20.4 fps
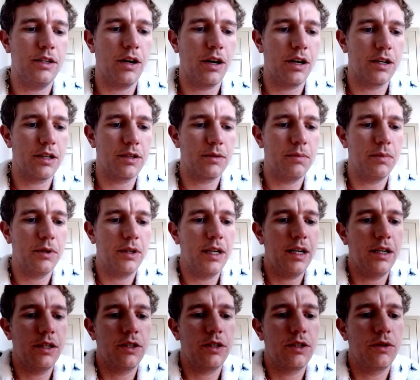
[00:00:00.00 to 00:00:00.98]
Darkness
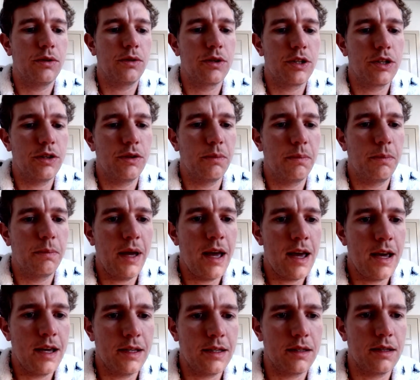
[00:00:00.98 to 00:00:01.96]
Ablaze Sword Shield
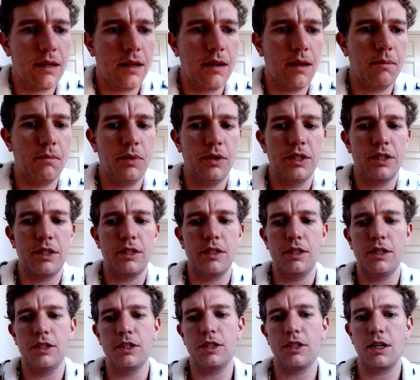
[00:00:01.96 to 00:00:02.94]
base
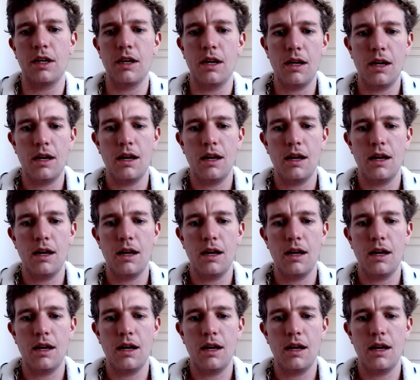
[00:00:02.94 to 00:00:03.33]
blisters.